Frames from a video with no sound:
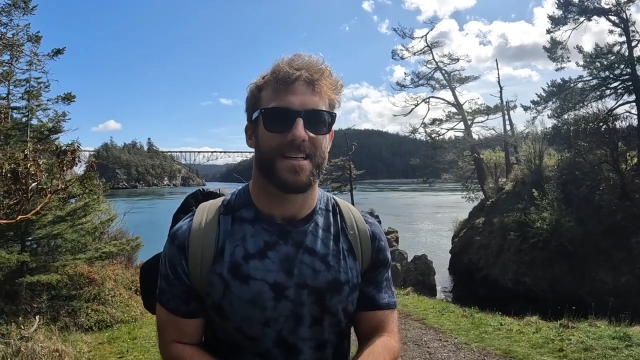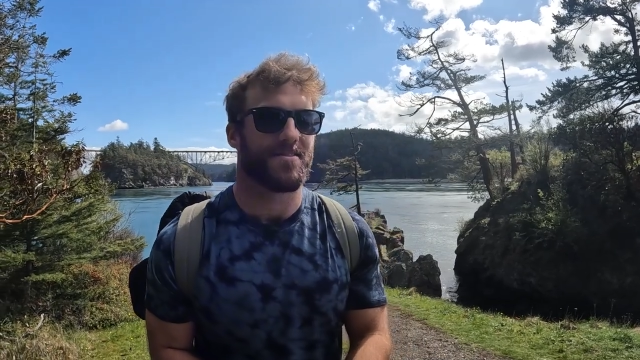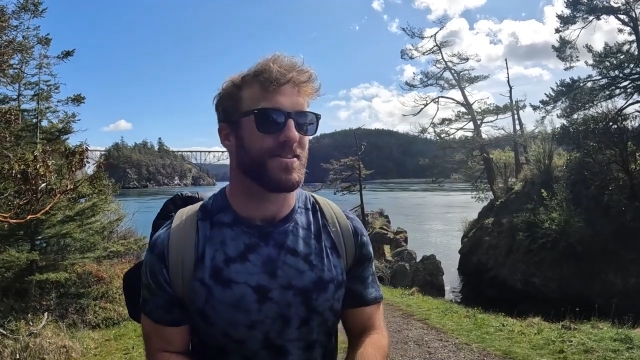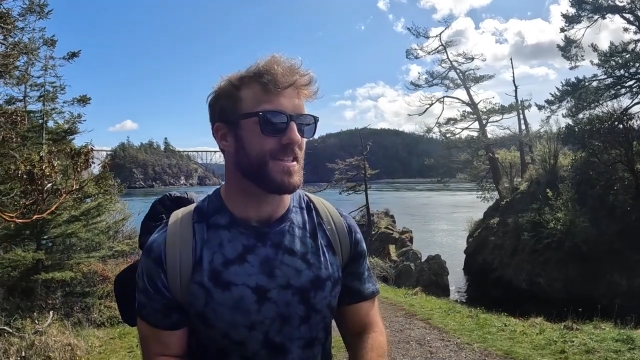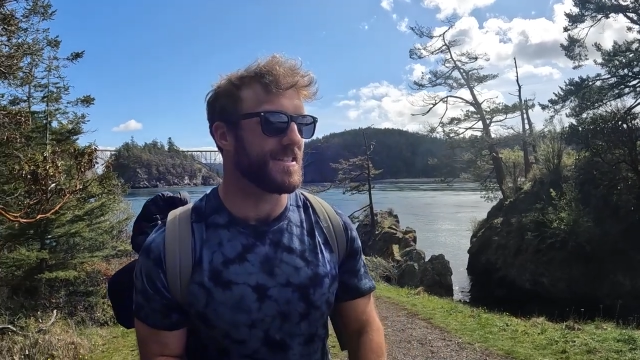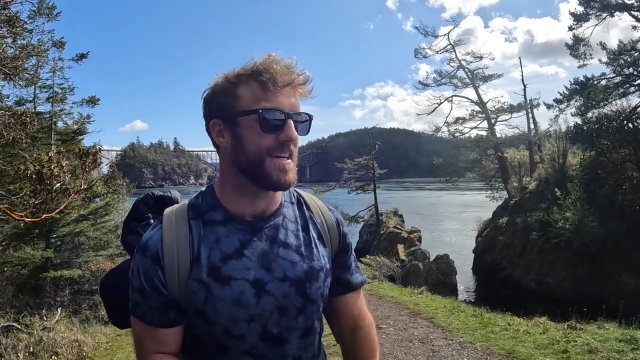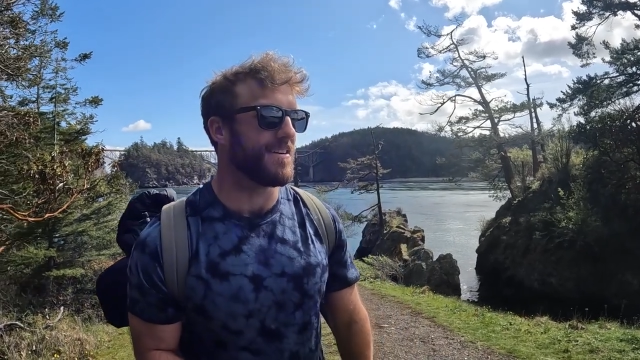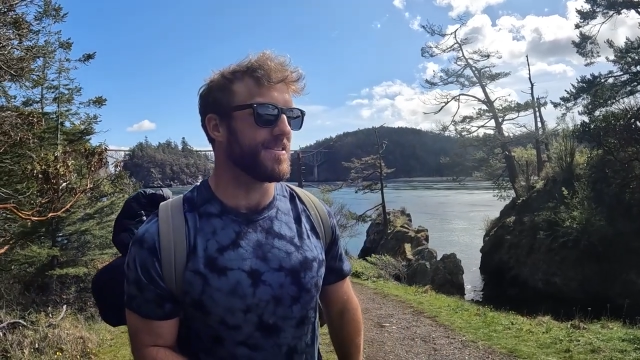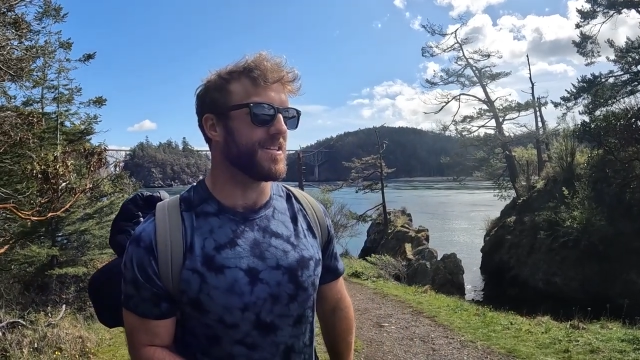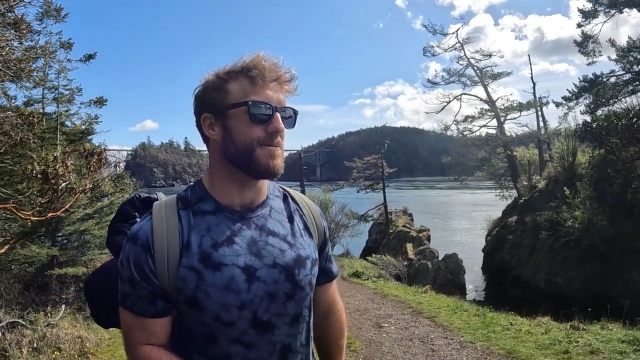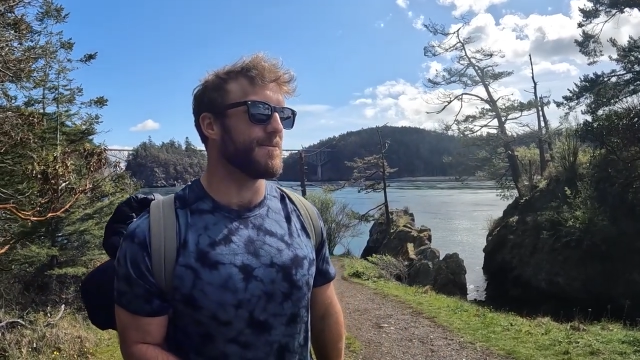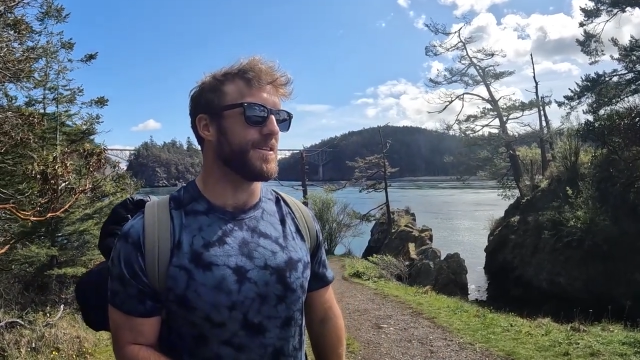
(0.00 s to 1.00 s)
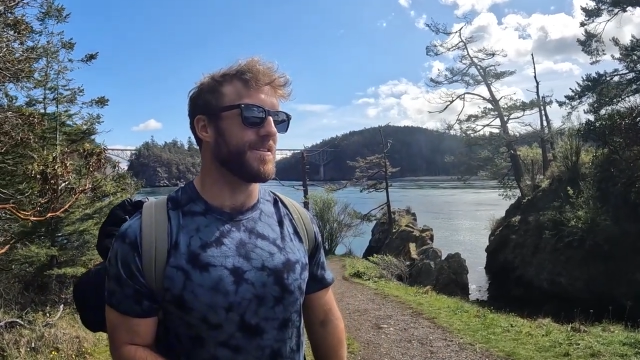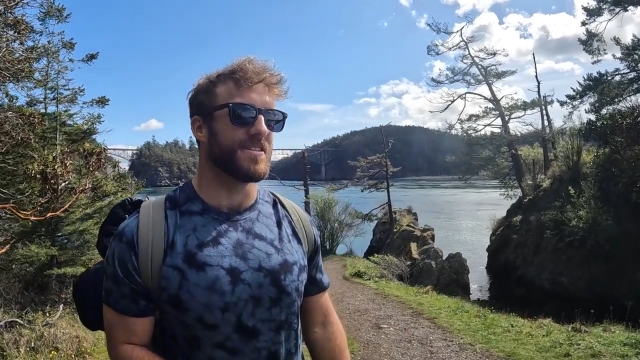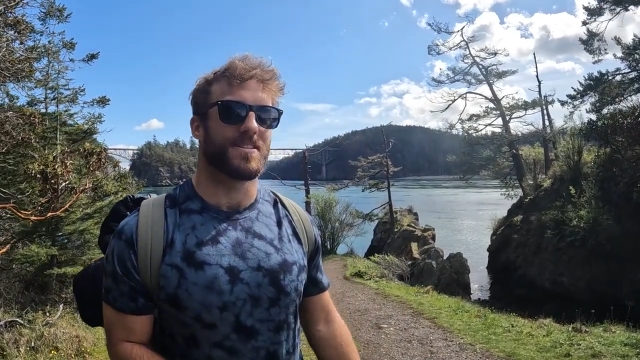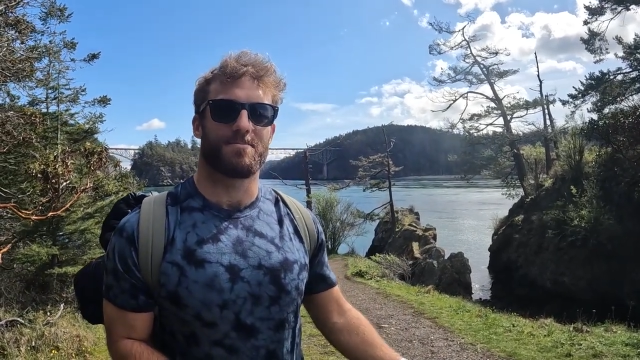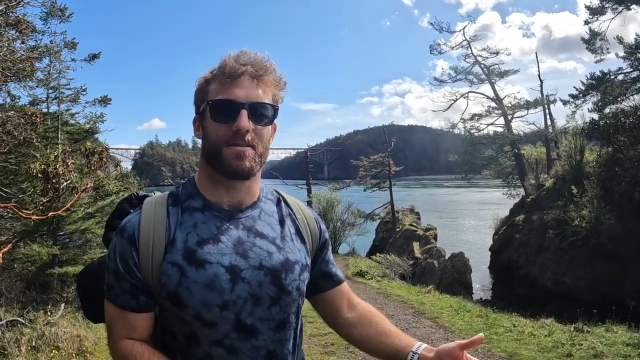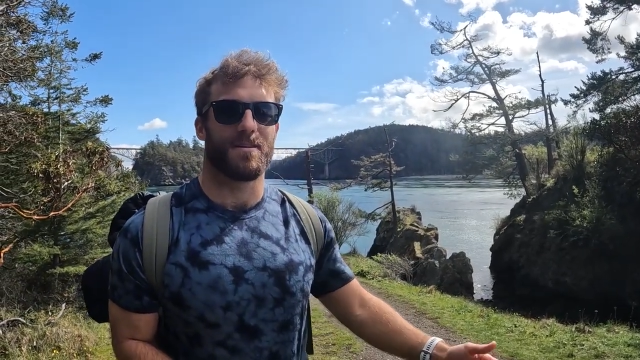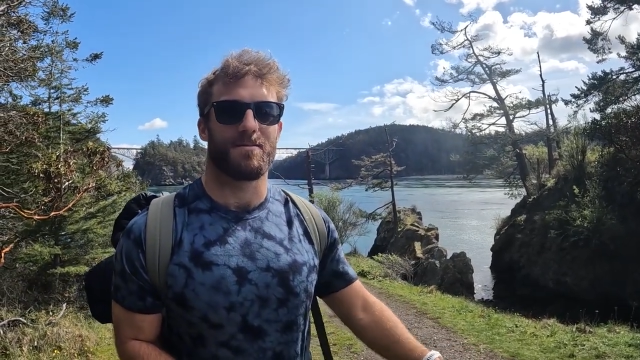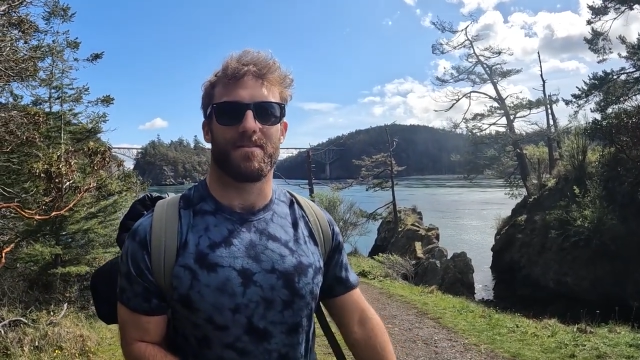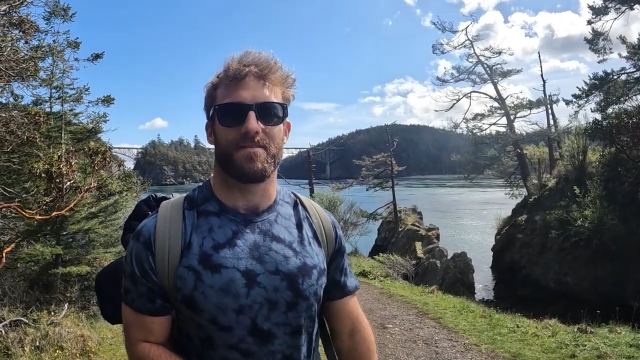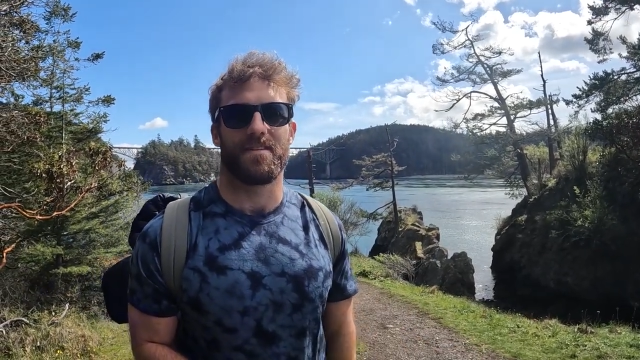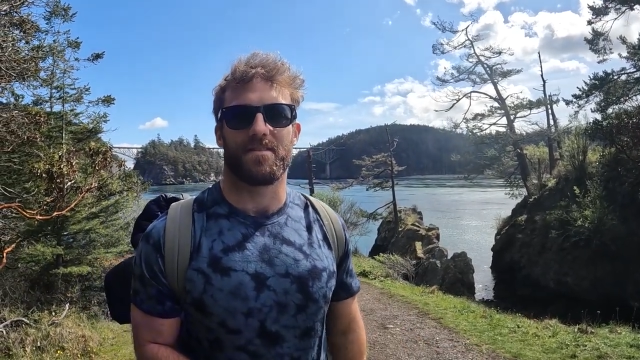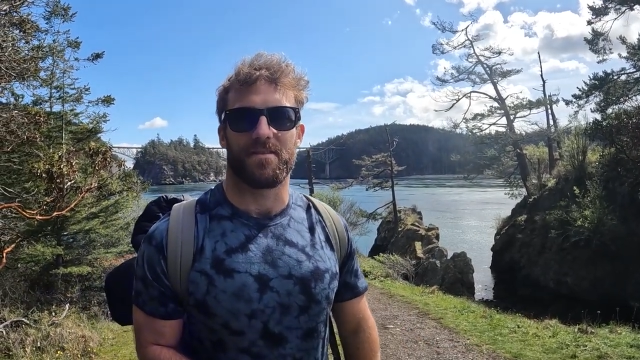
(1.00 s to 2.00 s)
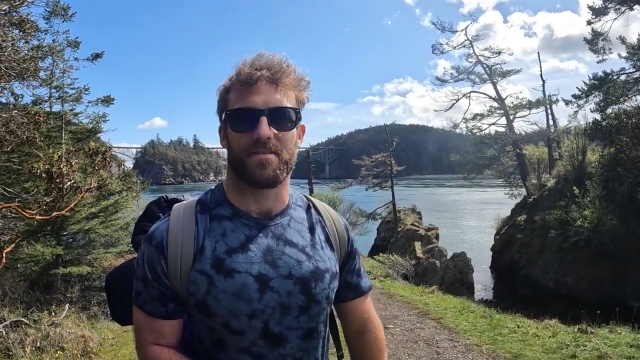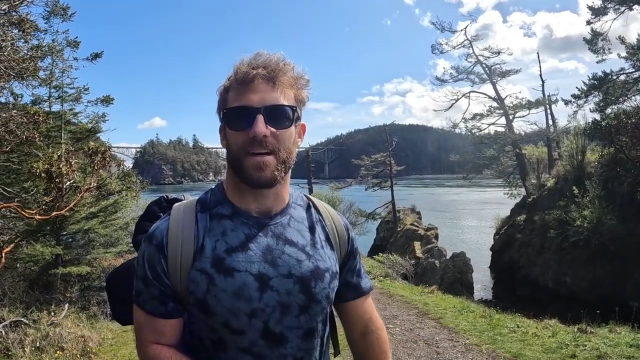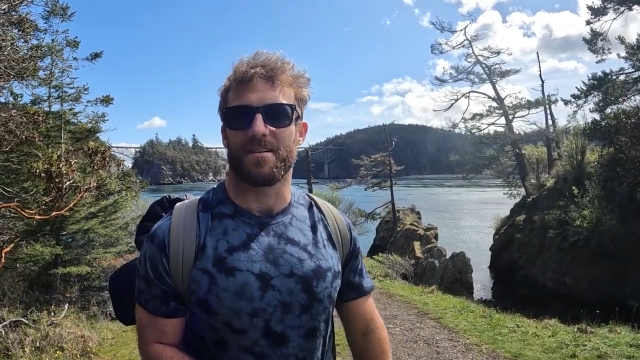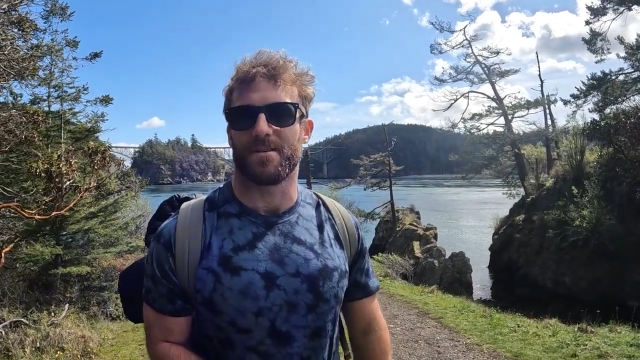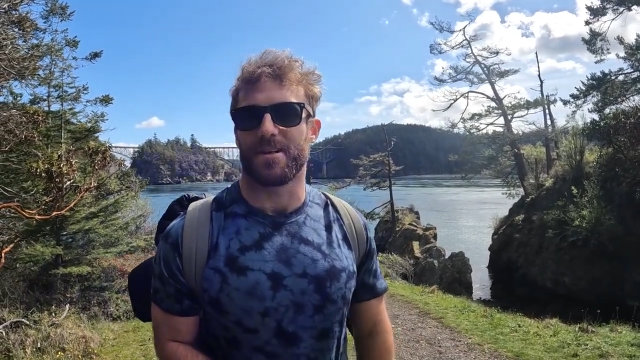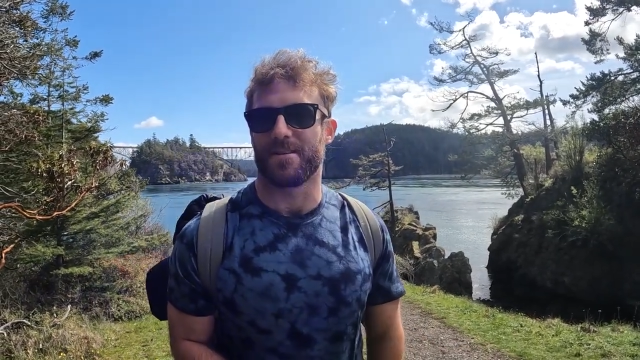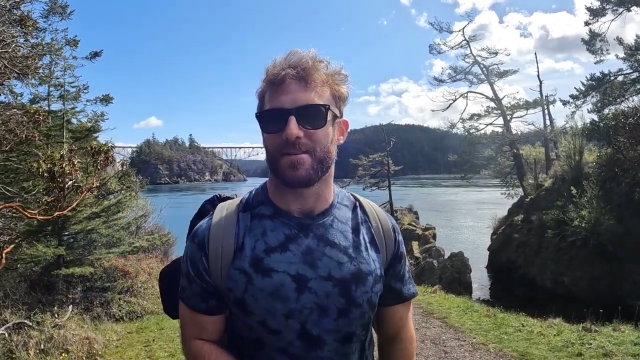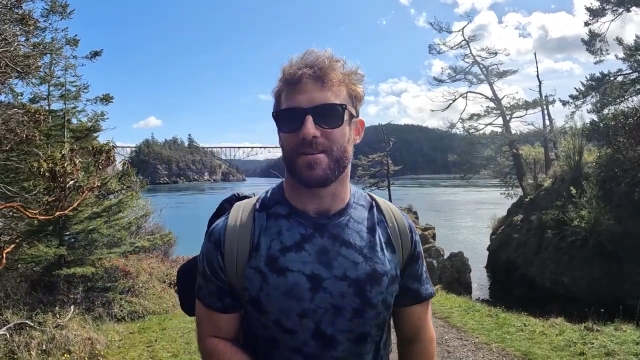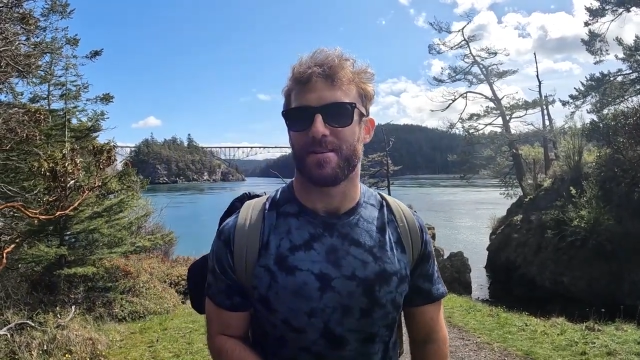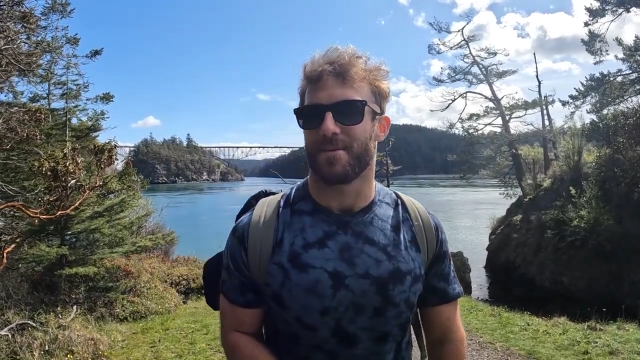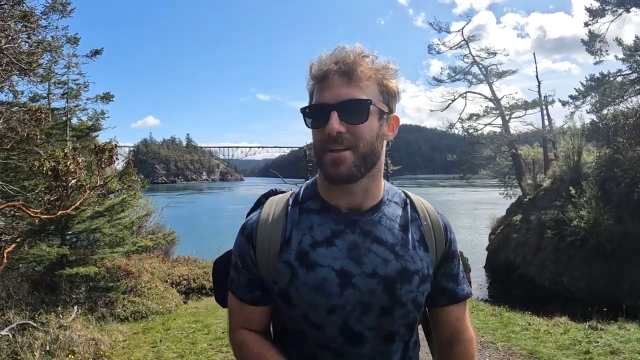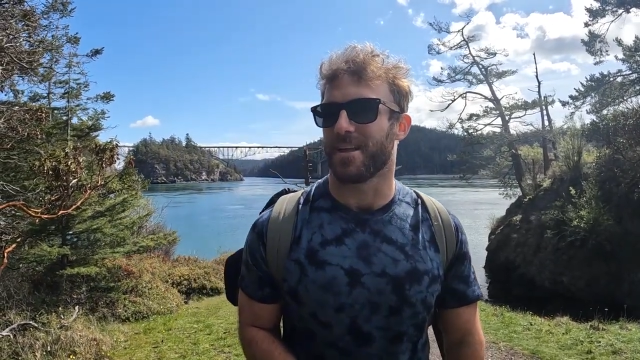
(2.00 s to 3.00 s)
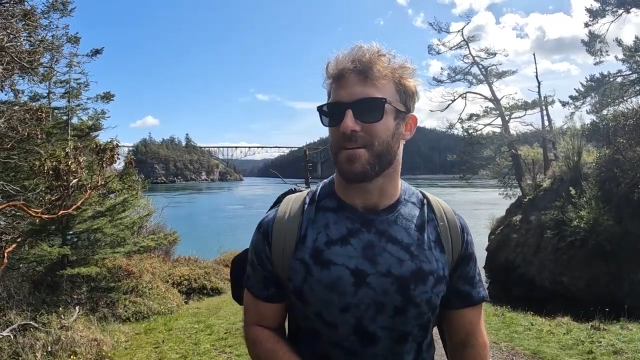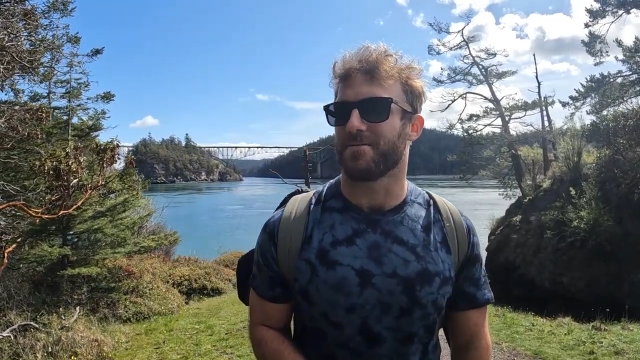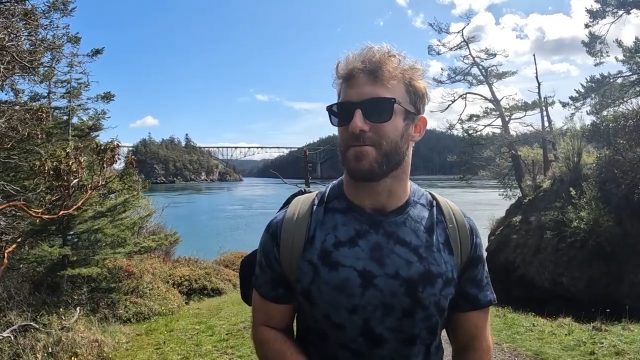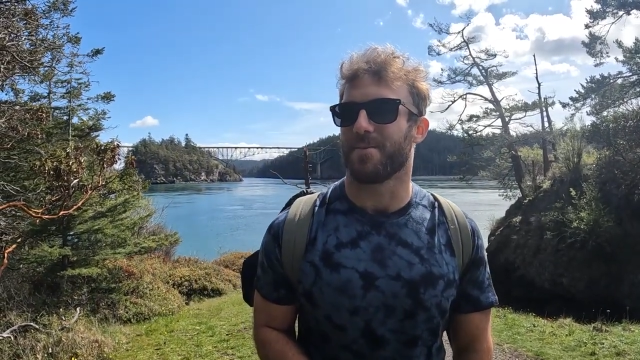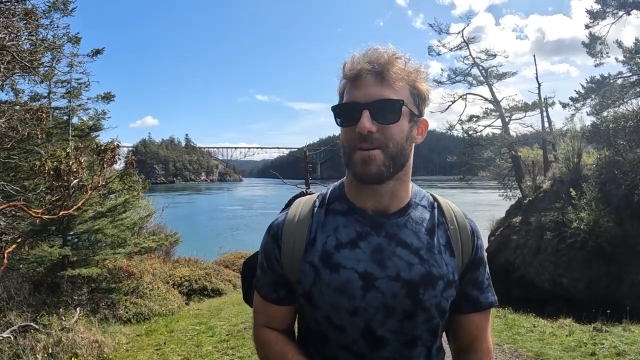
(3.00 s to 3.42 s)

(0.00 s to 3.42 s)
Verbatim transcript: never get tired of coming here. This is probably my fiftieth time here in my life,